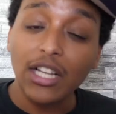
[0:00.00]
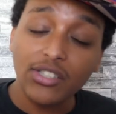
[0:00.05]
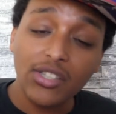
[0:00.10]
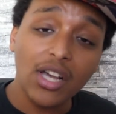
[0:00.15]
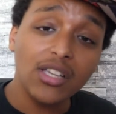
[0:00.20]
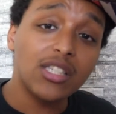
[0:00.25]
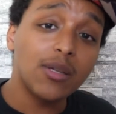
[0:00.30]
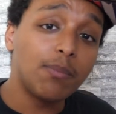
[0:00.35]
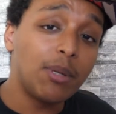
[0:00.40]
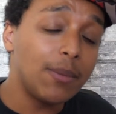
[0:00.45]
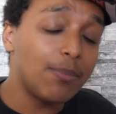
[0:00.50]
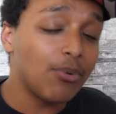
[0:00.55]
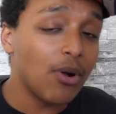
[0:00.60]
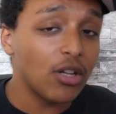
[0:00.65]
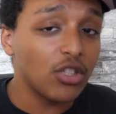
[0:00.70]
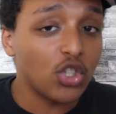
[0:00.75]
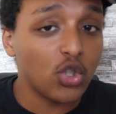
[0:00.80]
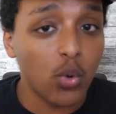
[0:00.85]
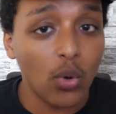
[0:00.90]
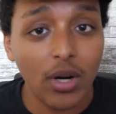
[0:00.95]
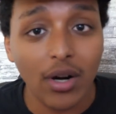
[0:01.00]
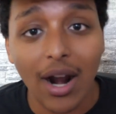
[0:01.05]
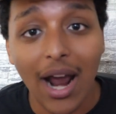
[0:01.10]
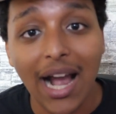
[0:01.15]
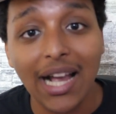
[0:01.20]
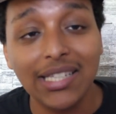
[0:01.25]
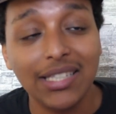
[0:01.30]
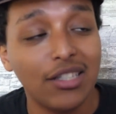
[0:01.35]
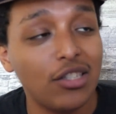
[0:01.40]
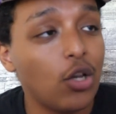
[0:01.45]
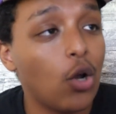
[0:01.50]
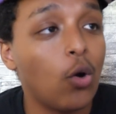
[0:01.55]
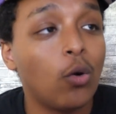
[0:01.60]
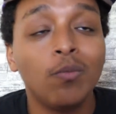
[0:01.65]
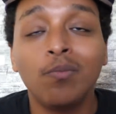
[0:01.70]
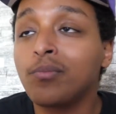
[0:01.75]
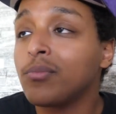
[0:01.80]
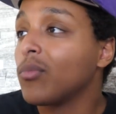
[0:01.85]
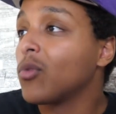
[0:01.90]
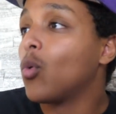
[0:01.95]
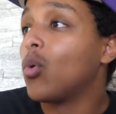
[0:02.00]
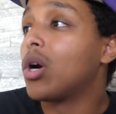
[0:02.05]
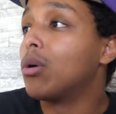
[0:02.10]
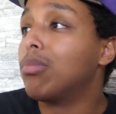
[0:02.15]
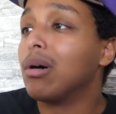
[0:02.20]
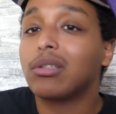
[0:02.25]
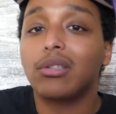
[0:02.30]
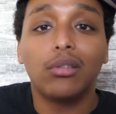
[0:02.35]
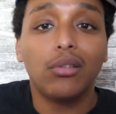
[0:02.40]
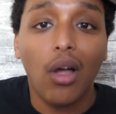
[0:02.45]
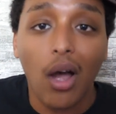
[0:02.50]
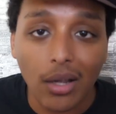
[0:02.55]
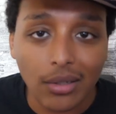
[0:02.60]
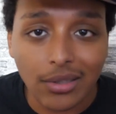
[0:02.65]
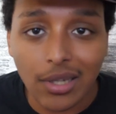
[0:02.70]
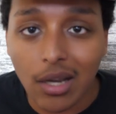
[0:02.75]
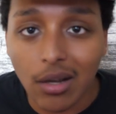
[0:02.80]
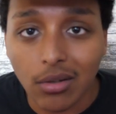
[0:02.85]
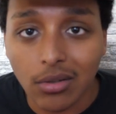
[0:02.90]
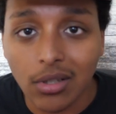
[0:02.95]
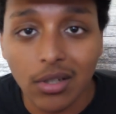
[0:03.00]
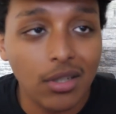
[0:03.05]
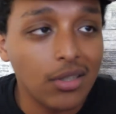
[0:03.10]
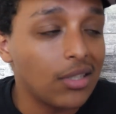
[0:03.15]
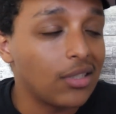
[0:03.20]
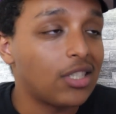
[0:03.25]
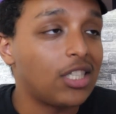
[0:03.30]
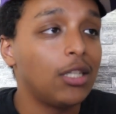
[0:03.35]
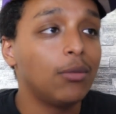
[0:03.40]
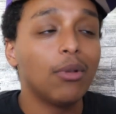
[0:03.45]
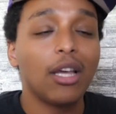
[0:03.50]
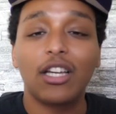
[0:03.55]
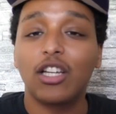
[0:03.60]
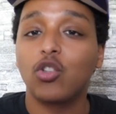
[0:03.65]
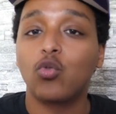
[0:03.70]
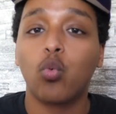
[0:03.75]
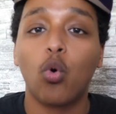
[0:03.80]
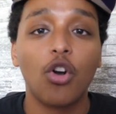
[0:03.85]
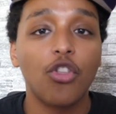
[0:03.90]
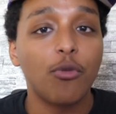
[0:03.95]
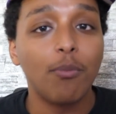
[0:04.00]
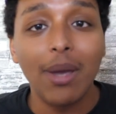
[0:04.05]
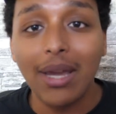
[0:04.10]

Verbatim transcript: saw some people on Twitter asking, yo, what about the lockdowns? It doesn't seem like it's worth